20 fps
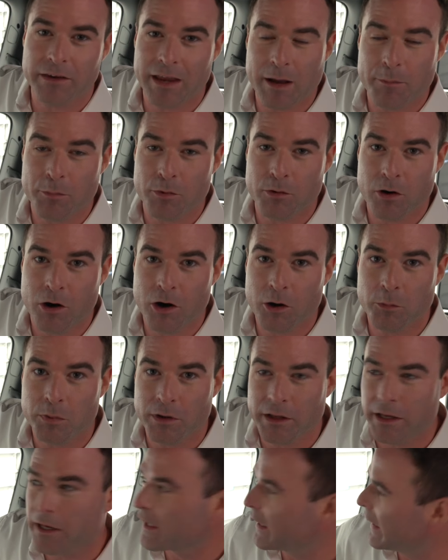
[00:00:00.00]
Apple
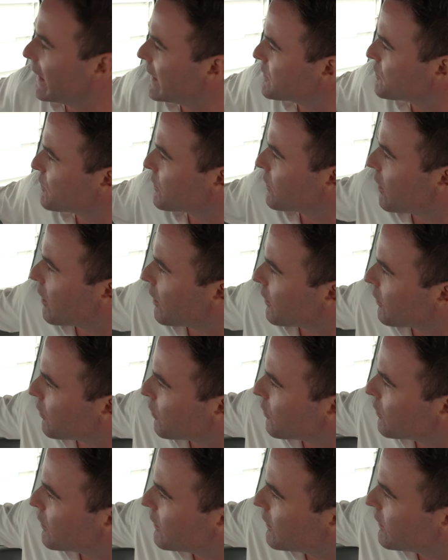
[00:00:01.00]
CarPlay, Android
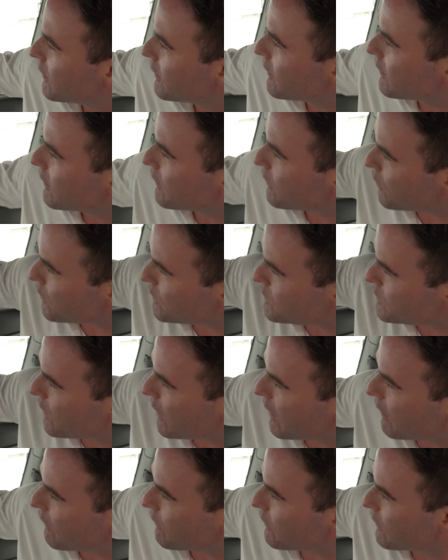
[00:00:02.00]
Auto. Of course, you
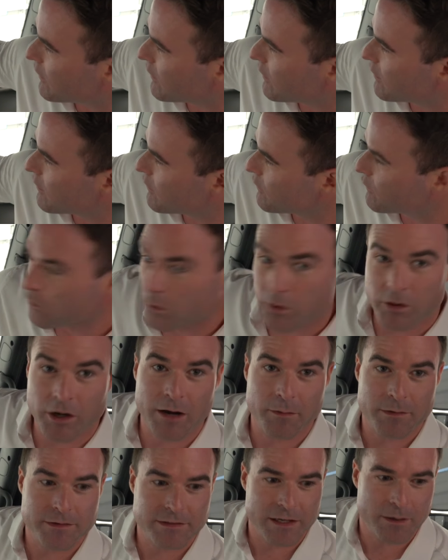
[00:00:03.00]
have the
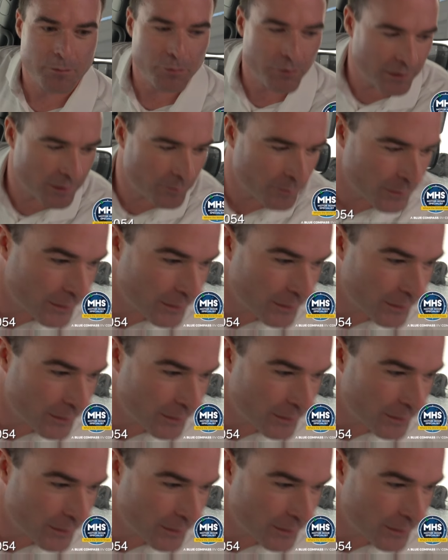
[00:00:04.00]
4-camera setup right up